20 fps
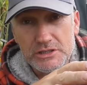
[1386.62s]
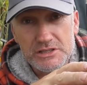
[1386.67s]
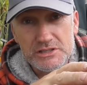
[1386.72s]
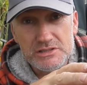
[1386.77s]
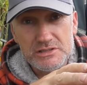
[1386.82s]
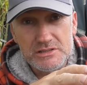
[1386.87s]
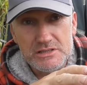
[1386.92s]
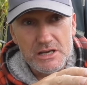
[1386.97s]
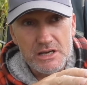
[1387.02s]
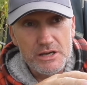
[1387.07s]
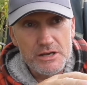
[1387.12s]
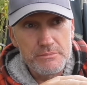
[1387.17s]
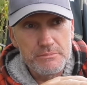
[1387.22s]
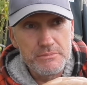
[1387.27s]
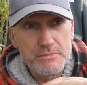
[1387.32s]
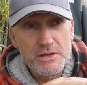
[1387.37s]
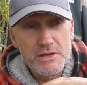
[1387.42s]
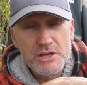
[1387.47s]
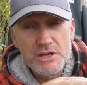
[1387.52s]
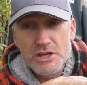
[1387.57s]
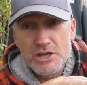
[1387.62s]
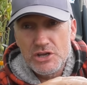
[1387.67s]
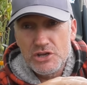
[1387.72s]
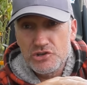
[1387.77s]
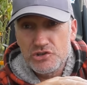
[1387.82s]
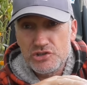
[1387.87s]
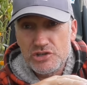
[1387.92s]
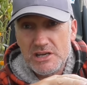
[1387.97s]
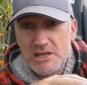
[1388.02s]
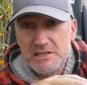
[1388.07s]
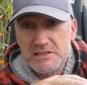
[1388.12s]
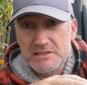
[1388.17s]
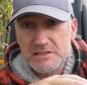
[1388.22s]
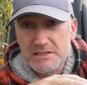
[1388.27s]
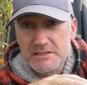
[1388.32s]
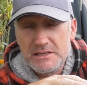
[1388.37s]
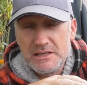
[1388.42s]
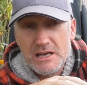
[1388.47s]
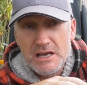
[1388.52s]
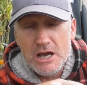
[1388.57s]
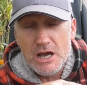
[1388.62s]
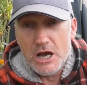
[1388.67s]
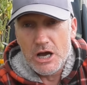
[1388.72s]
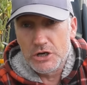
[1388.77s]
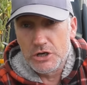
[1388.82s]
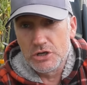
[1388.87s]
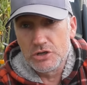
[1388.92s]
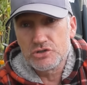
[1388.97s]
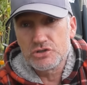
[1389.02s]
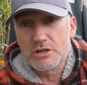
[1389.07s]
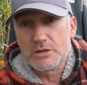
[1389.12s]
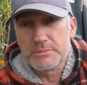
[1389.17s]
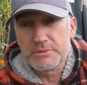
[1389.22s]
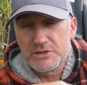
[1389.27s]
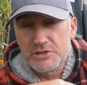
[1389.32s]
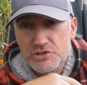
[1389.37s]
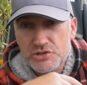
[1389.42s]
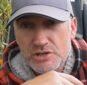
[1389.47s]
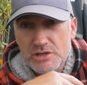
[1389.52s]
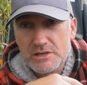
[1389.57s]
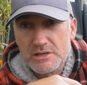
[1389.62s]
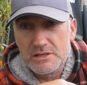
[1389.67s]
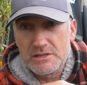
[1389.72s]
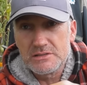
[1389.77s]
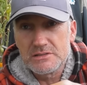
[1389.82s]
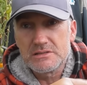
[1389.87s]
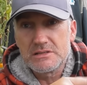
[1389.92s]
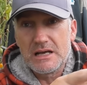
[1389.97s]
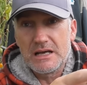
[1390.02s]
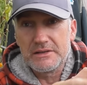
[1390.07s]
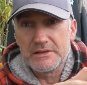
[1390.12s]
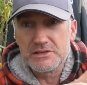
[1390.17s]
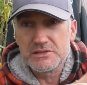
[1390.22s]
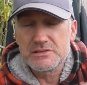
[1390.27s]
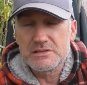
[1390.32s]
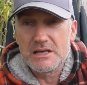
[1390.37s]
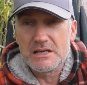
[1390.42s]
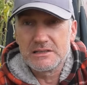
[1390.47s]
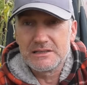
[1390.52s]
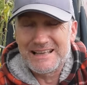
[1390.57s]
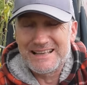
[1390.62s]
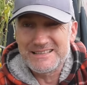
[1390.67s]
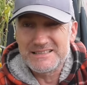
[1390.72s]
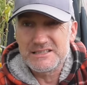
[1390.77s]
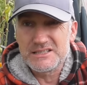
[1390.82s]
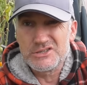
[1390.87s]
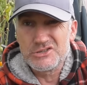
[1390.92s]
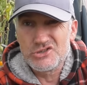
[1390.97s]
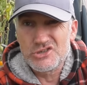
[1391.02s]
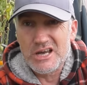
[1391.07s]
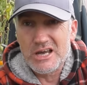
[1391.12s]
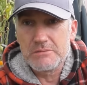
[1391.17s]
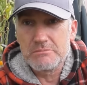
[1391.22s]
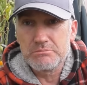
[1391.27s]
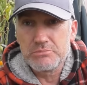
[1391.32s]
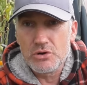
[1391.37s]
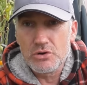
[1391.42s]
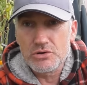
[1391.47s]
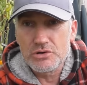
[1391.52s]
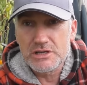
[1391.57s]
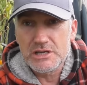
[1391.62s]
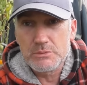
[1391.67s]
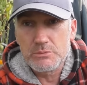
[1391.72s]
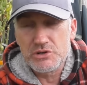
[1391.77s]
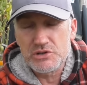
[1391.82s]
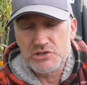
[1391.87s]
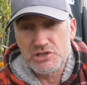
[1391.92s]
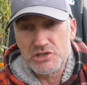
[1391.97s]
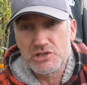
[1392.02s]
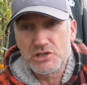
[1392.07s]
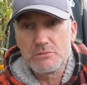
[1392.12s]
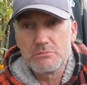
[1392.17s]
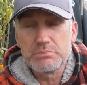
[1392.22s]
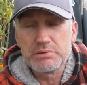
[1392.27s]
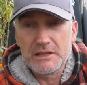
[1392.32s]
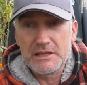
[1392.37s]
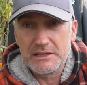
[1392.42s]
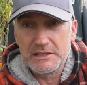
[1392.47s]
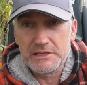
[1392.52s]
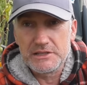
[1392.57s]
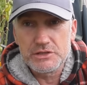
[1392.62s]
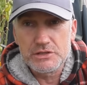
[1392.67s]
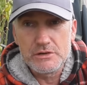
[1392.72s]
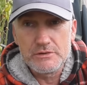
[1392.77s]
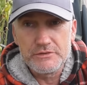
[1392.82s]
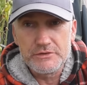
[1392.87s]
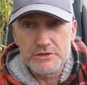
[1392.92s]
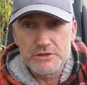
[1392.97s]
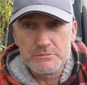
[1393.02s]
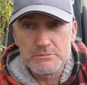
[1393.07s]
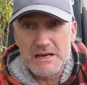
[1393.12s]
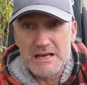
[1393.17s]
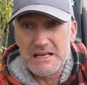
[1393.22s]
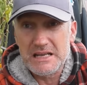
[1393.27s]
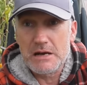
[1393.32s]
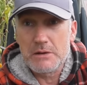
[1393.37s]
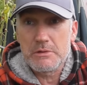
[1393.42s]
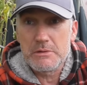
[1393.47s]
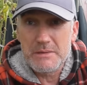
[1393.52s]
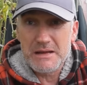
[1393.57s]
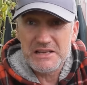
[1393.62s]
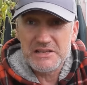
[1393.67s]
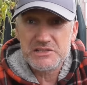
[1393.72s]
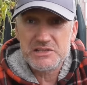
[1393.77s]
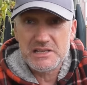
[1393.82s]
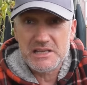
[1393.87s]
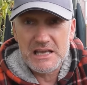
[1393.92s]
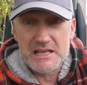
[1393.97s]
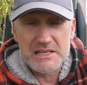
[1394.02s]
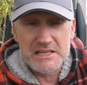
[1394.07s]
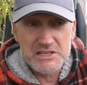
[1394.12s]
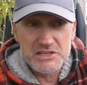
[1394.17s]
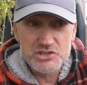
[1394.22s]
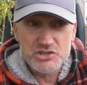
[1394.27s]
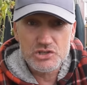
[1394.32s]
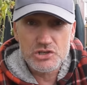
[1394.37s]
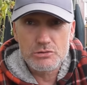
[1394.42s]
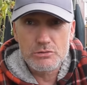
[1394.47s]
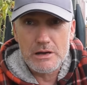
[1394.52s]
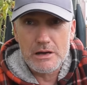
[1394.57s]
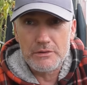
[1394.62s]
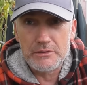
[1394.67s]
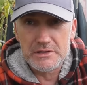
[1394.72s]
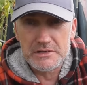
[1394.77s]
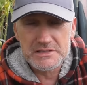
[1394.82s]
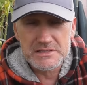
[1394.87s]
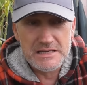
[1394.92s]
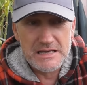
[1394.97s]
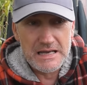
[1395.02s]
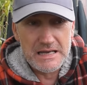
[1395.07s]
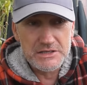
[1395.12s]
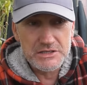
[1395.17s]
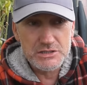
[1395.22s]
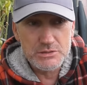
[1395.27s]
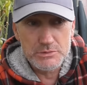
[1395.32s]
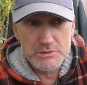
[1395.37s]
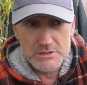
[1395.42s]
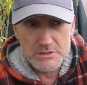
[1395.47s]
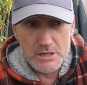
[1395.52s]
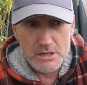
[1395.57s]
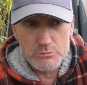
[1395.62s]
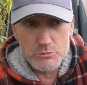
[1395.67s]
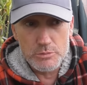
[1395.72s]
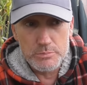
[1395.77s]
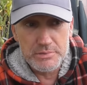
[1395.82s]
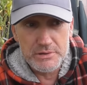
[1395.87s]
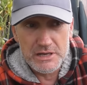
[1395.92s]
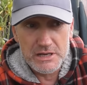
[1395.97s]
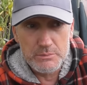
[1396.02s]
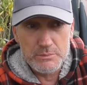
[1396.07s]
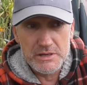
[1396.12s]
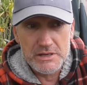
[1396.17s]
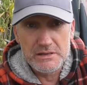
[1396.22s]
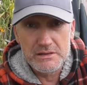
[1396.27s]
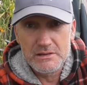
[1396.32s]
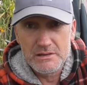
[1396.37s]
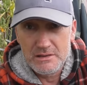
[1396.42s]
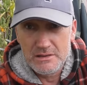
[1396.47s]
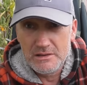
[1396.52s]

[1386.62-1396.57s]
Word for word: this. Um, sheeting, and on top of the sheeting is like this Atlantic Giant Pumpkin, which is completely covered them. Anyhow, we managed to get these two out the side, so we got them up here, and we